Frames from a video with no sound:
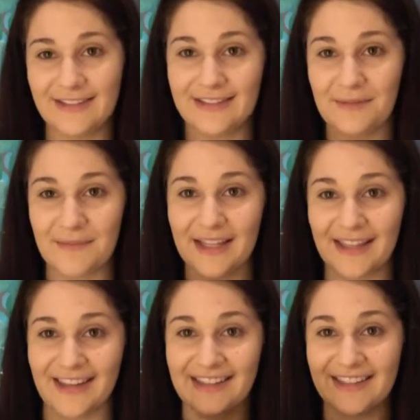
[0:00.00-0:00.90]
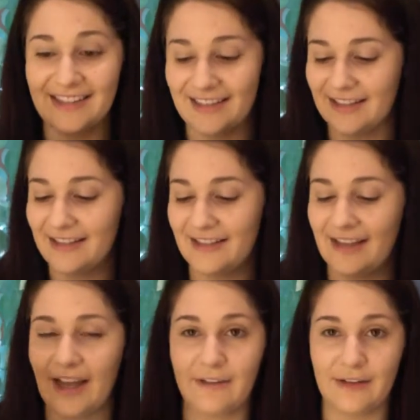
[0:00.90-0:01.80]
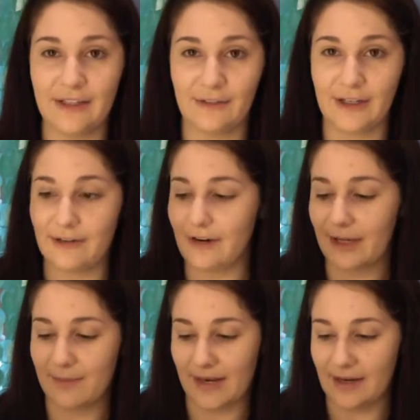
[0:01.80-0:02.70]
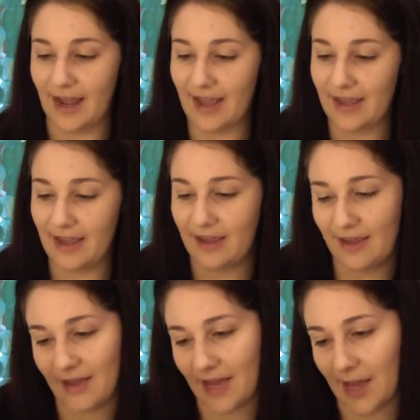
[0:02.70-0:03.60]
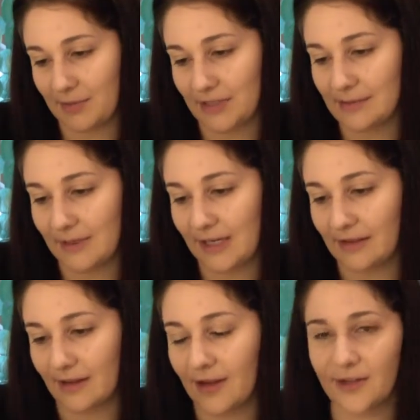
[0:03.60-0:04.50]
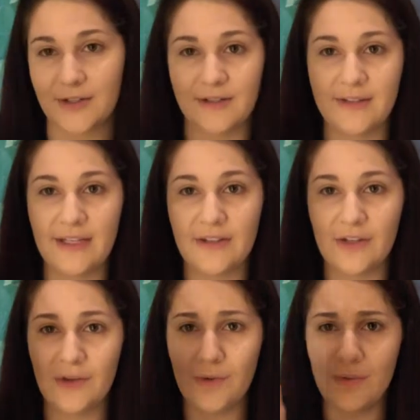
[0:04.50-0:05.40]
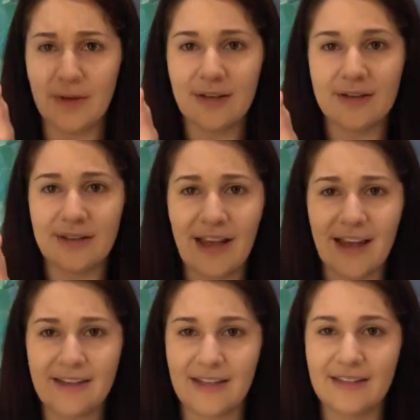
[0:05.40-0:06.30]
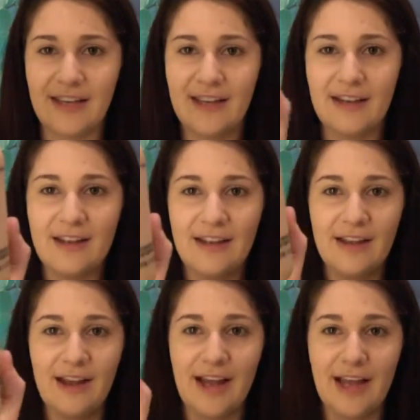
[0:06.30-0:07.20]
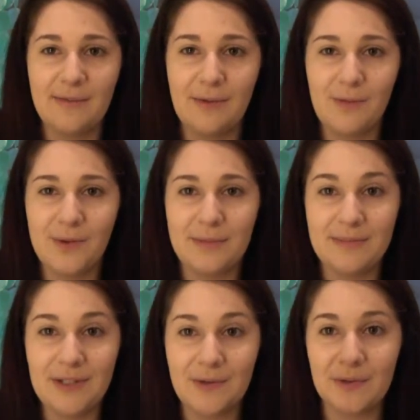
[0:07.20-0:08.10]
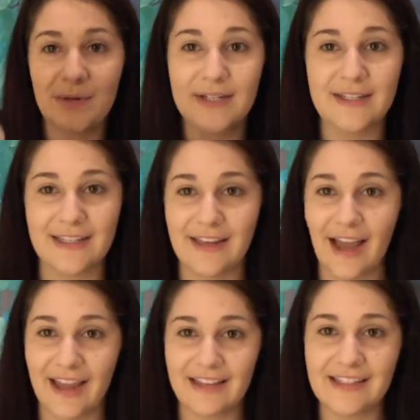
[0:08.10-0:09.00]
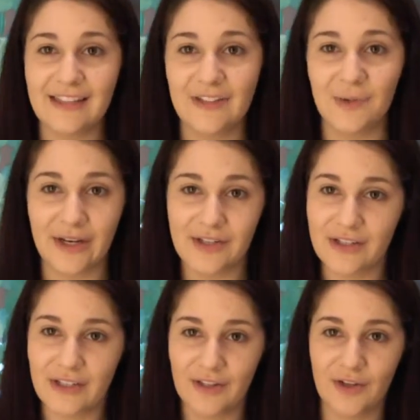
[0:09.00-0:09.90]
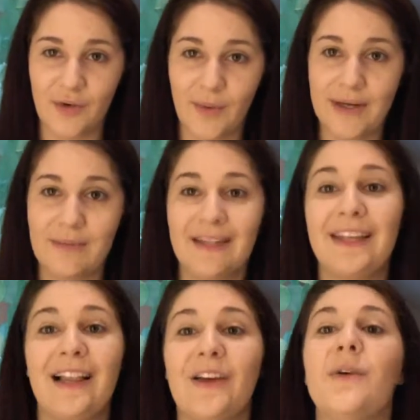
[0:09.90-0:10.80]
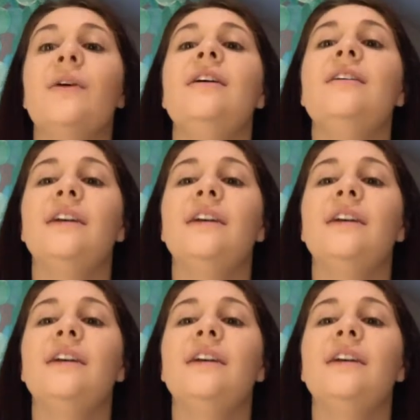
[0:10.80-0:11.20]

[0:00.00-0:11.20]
is something that I really, really recommend. I happen to be in the color C2 because, as I said, I'm a warm toned person. I tend to actually look quite a bit yellow.